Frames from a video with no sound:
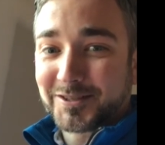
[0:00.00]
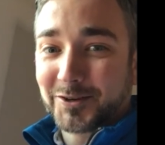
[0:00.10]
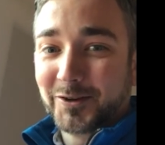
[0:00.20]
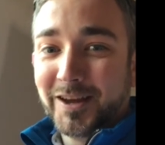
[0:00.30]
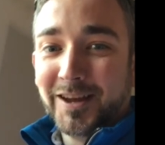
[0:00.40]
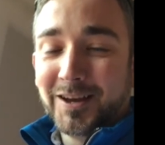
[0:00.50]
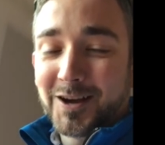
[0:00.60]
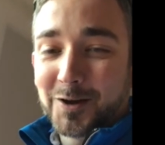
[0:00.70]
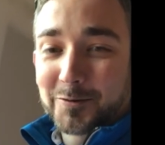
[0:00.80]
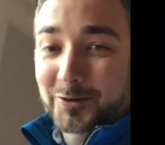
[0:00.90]
So what
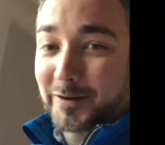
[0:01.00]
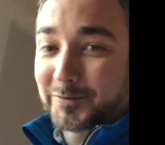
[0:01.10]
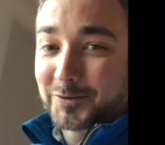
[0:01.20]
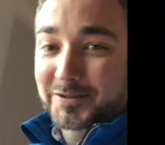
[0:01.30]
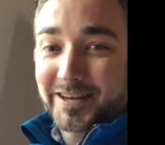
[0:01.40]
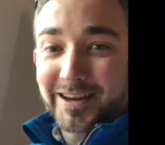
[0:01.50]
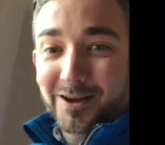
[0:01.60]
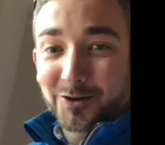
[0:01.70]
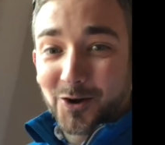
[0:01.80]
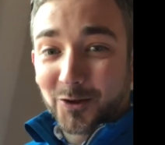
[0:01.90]
they're going to have to do is take
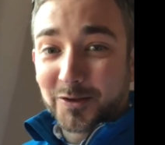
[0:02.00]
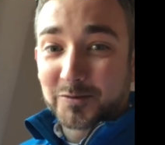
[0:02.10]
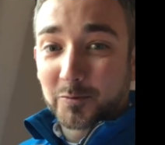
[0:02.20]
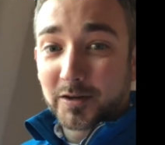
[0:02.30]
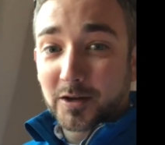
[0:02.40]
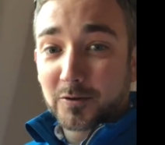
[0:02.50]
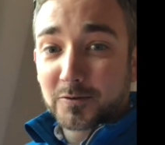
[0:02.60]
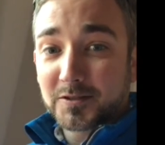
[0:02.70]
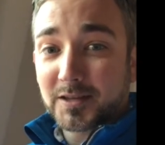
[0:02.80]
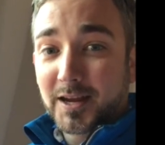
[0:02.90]
out all these
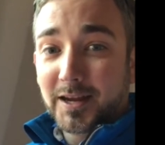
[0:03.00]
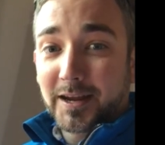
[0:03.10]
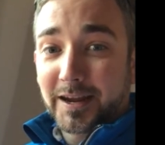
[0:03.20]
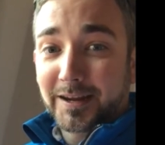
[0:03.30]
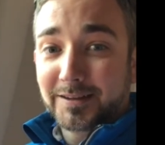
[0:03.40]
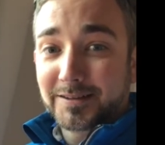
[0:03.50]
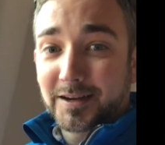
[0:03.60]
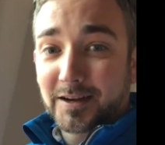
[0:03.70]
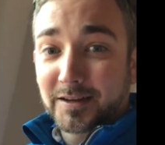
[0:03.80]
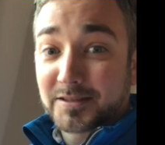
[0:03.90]
windows and
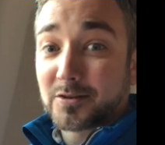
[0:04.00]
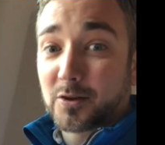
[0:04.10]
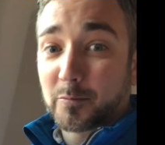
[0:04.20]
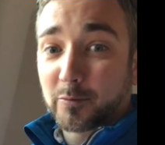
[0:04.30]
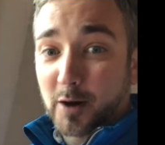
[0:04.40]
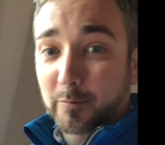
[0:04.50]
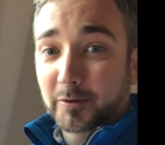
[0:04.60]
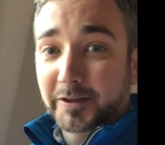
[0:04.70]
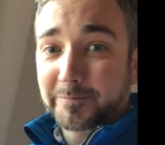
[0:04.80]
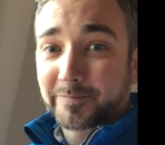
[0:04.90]
install them
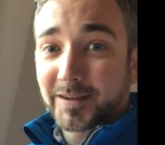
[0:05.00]
properly.